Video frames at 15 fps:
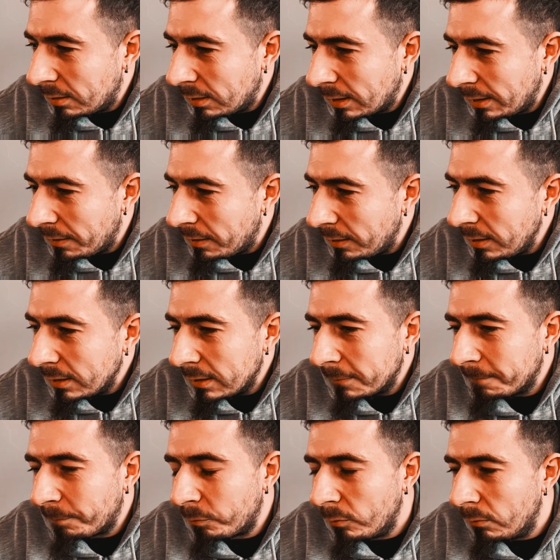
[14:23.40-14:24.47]
I think
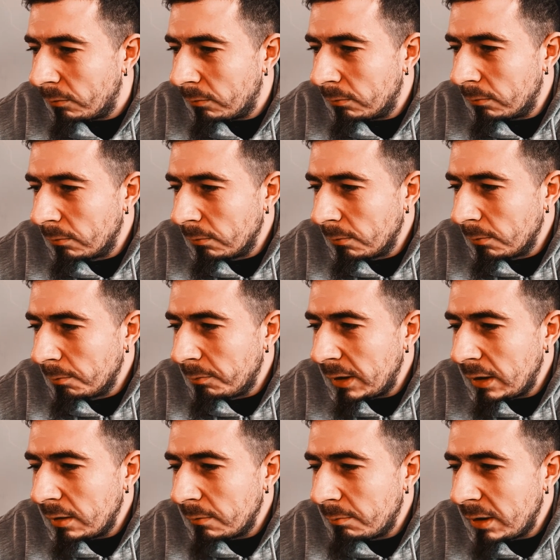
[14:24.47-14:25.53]

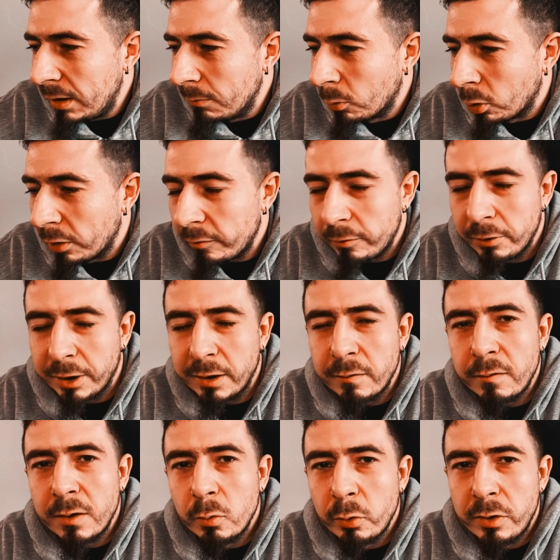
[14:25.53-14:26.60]
being more
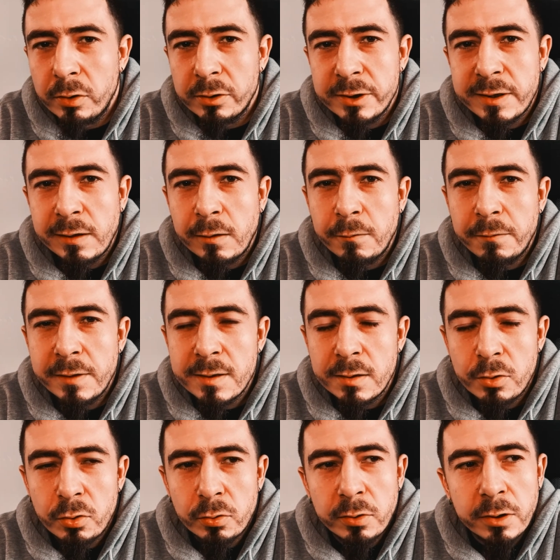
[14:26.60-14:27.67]
forgiving with yourself as a
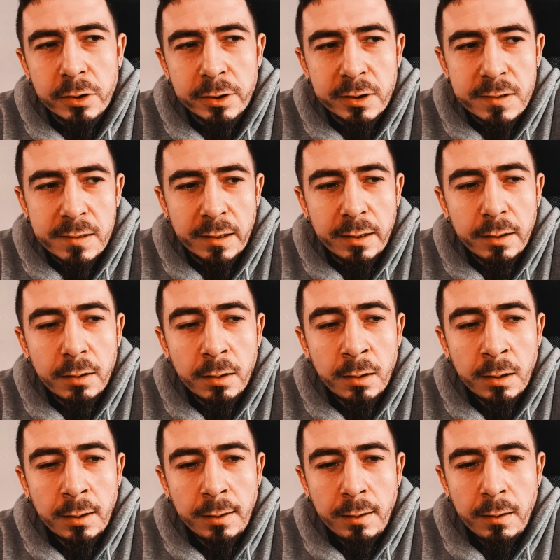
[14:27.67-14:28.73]
junior
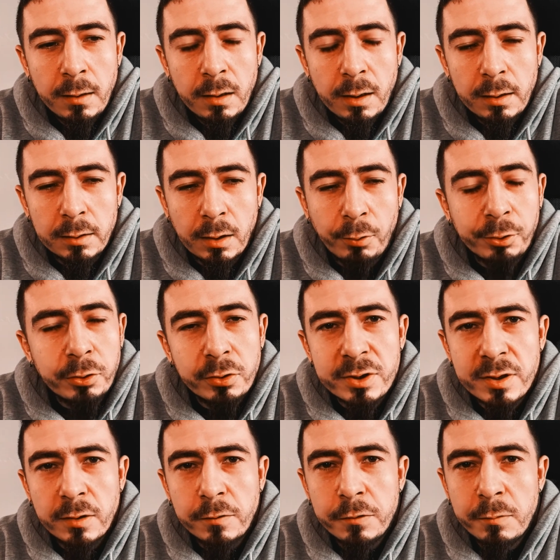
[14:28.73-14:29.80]
designer, allowing
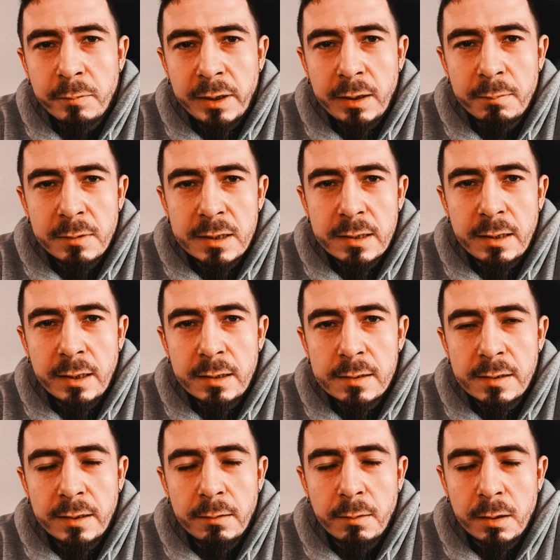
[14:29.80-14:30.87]
yourself to make mistakes,
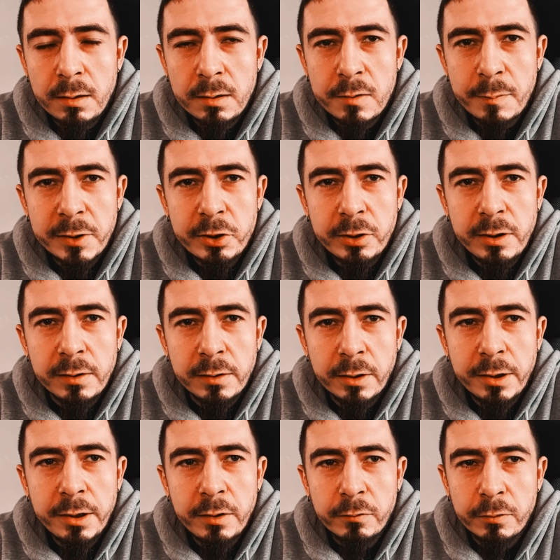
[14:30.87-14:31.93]
and especially
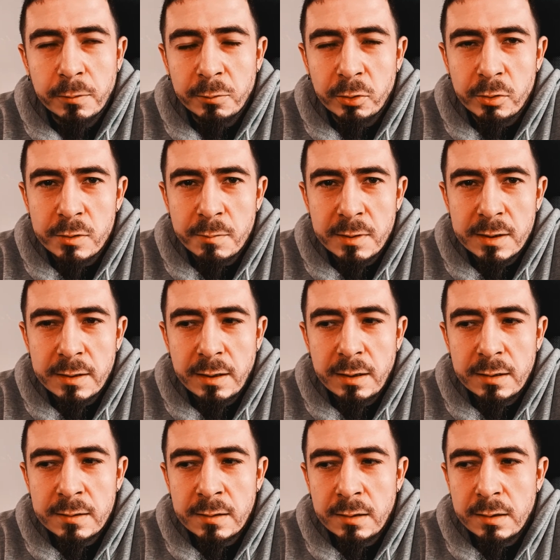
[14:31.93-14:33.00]
learning from those
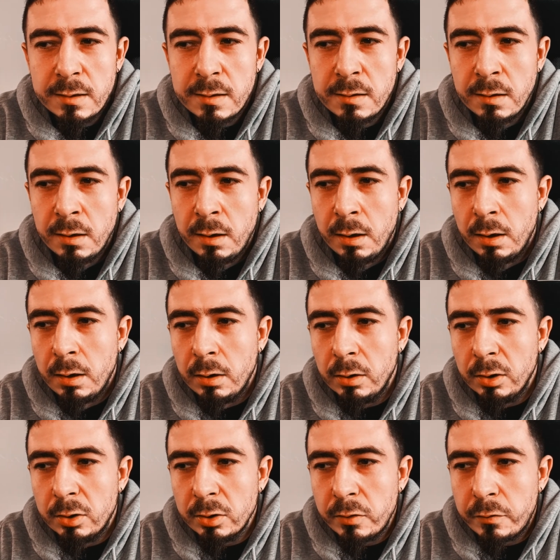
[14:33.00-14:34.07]
mistakes, is
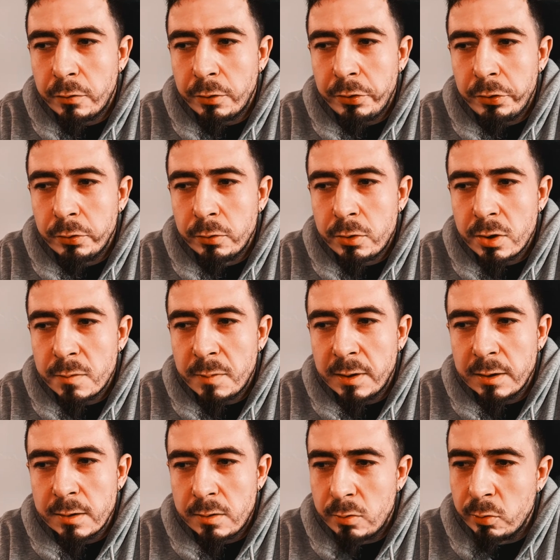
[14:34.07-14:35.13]
good for you, just
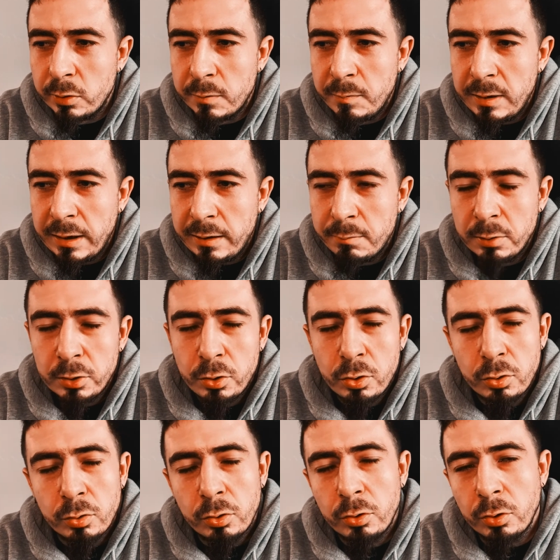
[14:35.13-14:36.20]
because you would be able
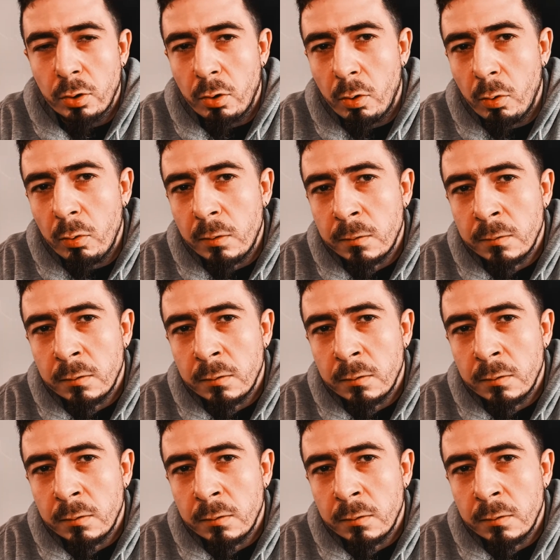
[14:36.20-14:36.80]
to grow.